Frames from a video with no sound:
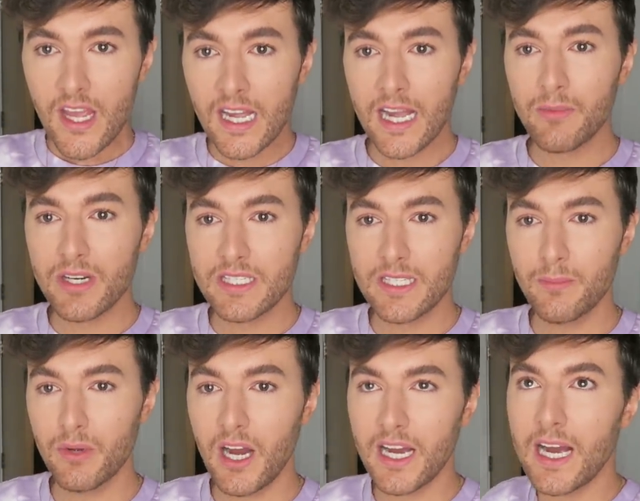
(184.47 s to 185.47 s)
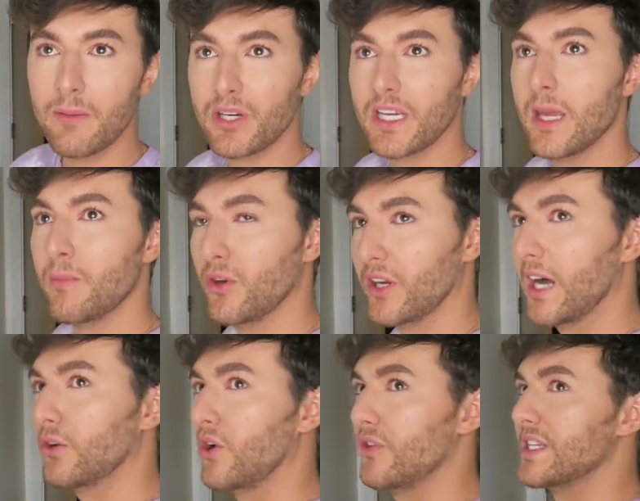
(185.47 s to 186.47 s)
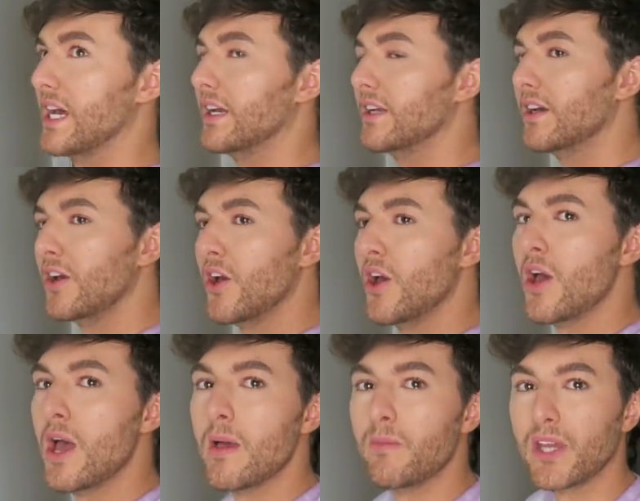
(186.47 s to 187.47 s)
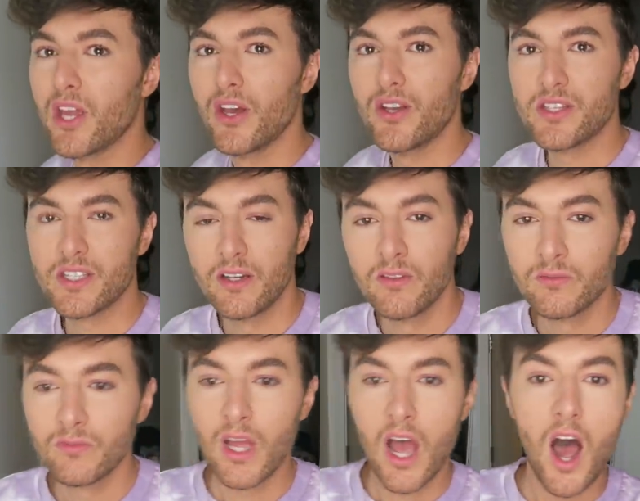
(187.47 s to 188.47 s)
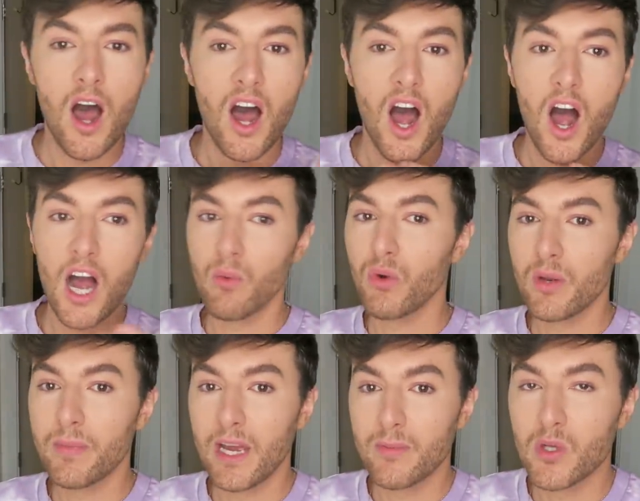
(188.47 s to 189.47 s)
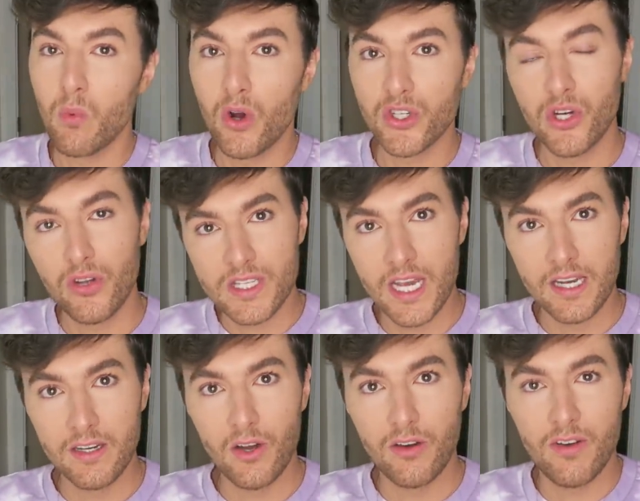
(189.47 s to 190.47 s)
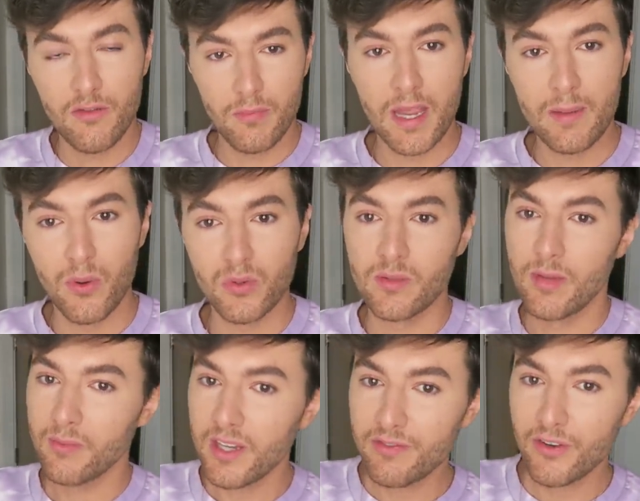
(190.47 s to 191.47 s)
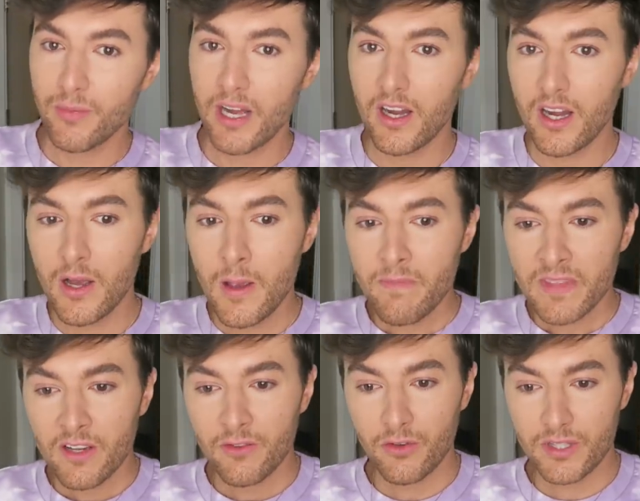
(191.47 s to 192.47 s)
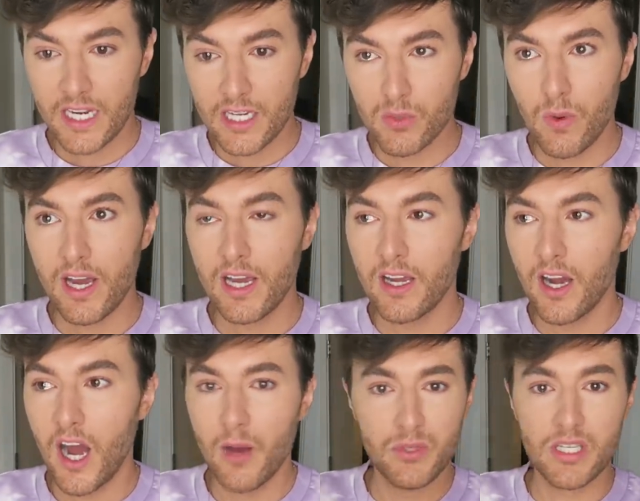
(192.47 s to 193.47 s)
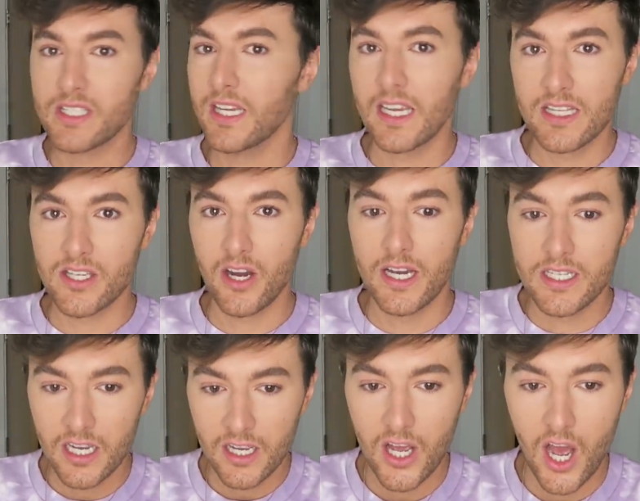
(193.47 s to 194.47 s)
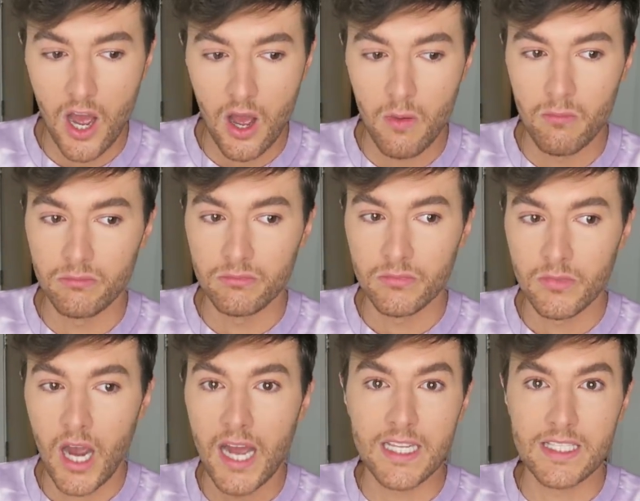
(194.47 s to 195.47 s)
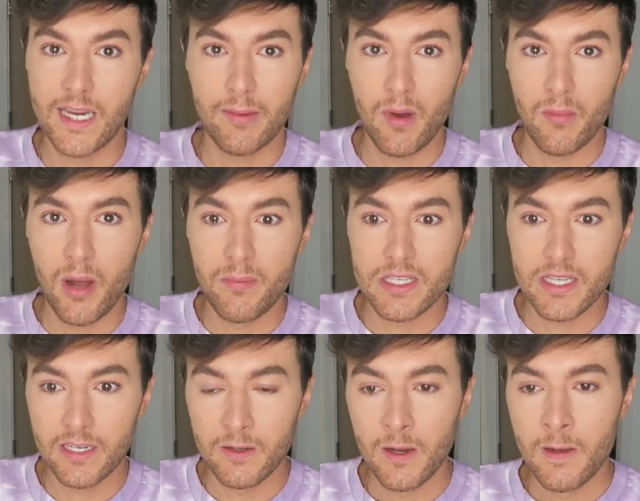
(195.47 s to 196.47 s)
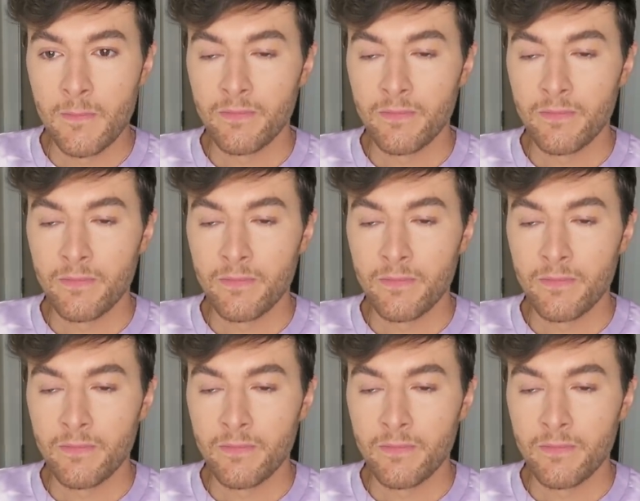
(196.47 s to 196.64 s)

I am gonna keep putting out content because I want to be able to watch content of other people to make me feel better for days where I'm just sitting inside. I need to keep my mind busy.